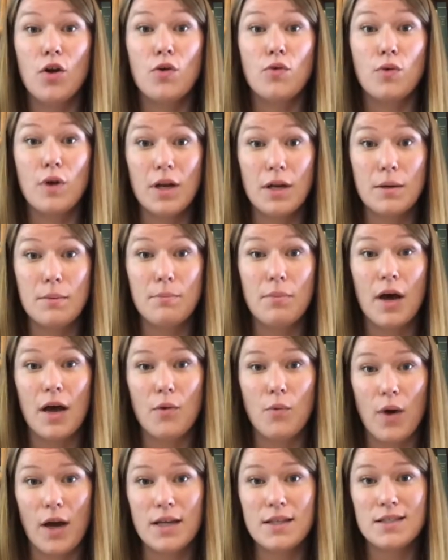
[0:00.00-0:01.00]
written by
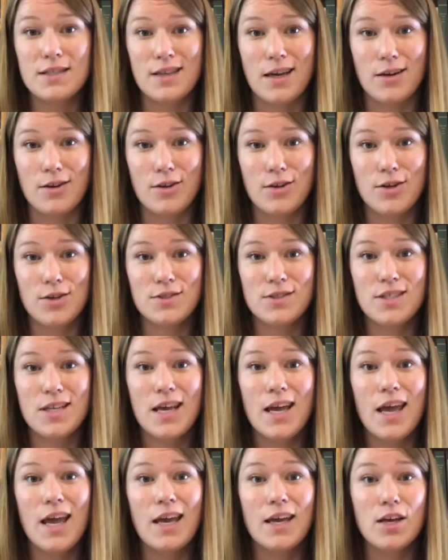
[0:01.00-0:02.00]
white settlers
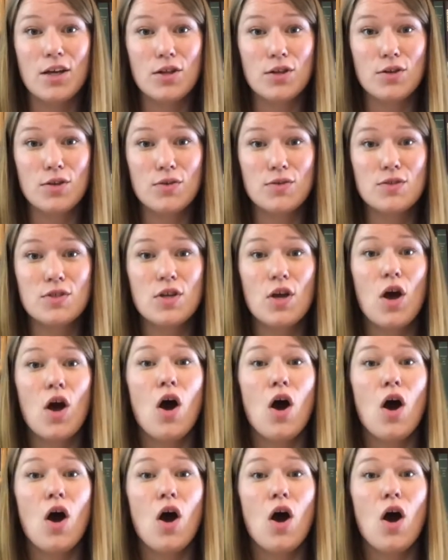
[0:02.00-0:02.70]
includes